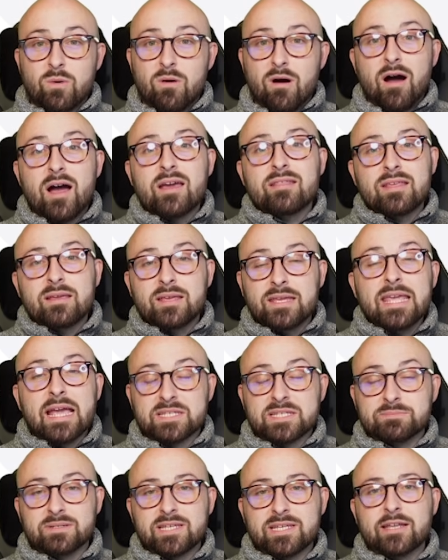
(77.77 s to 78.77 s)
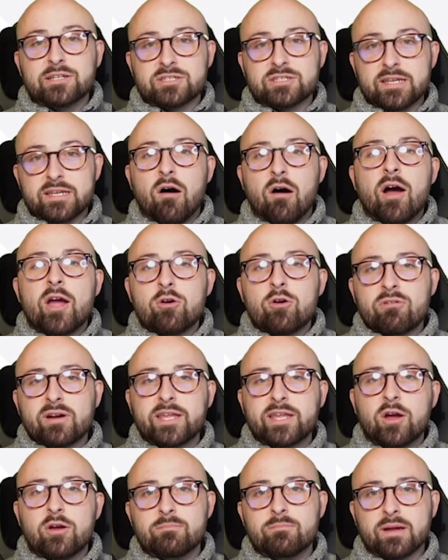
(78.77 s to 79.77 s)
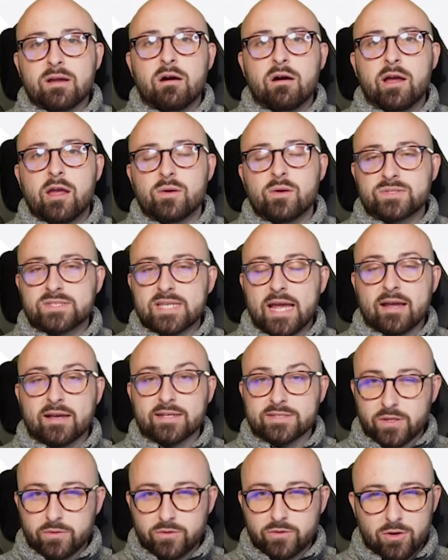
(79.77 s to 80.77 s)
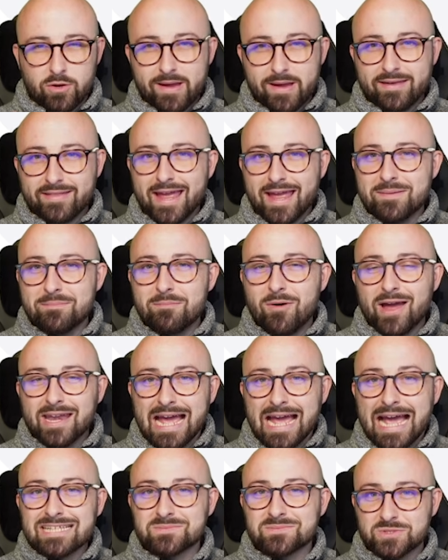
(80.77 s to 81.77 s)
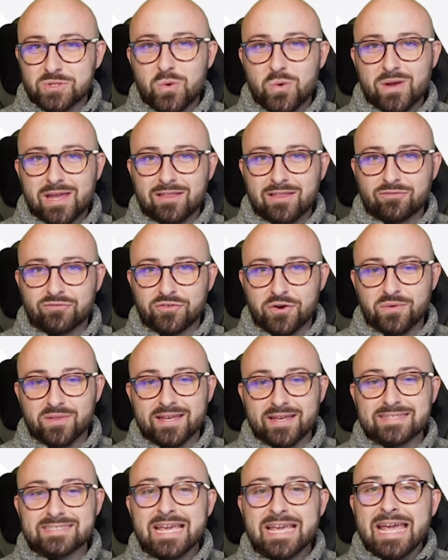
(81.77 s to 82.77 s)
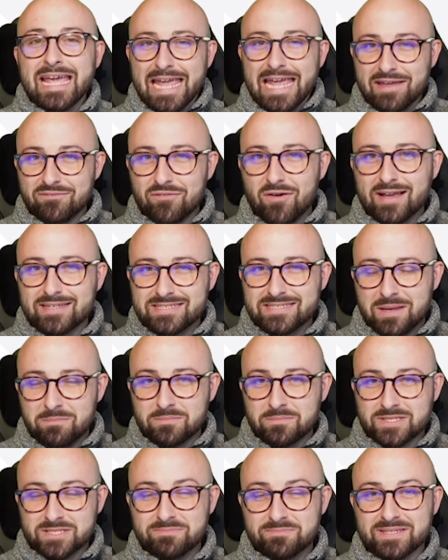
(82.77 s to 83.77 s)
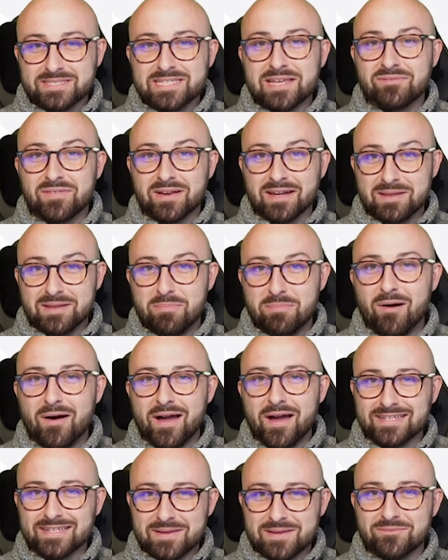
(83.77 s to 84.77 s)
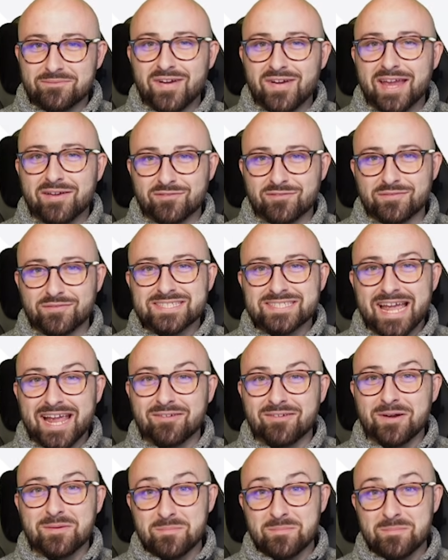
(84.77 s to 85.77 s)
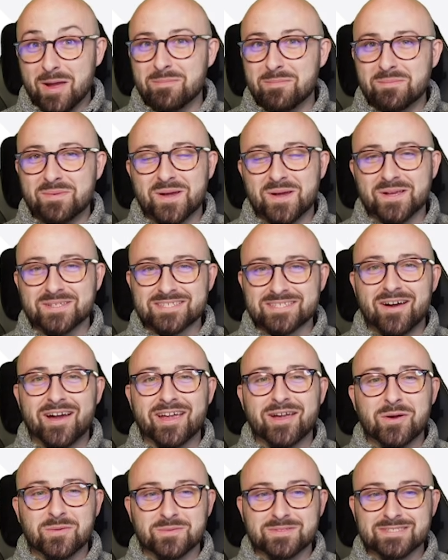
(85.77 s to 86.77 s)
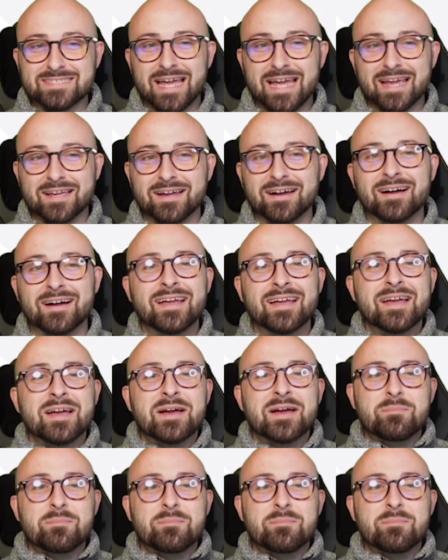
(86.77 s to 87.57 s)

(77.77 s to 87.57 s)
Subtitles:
Well, I think, yes, potentially. I already own Bukayo Saka, so do bear that in mind as I'm talking through this. If I seem specifically biased in favour of Saka, it might be because I own Saka.